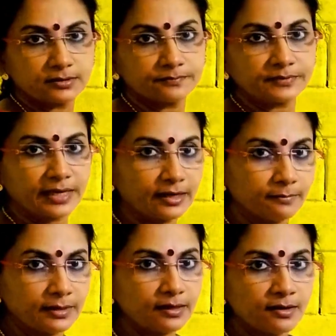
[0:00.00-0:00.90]

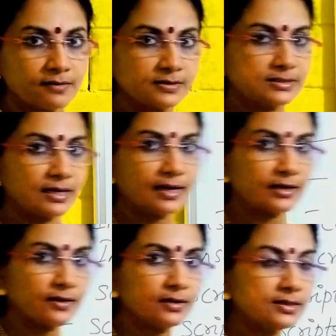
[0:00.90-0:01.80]
Aramaic was the
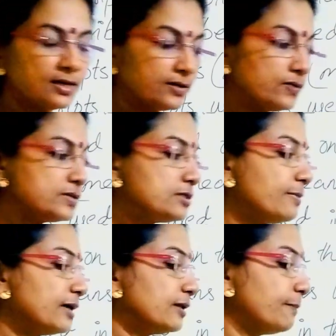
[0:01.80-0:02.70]
language used by
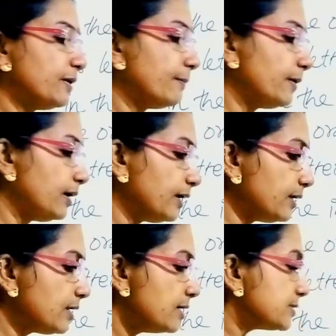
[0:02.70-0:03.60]
the people in
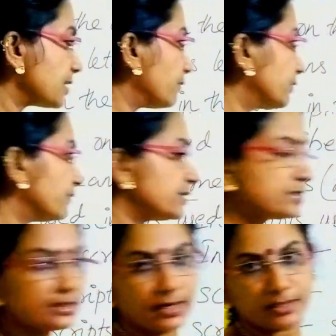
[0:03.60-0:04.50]
Southwest
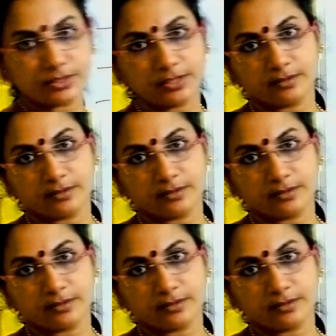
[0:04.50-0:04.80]
Asia.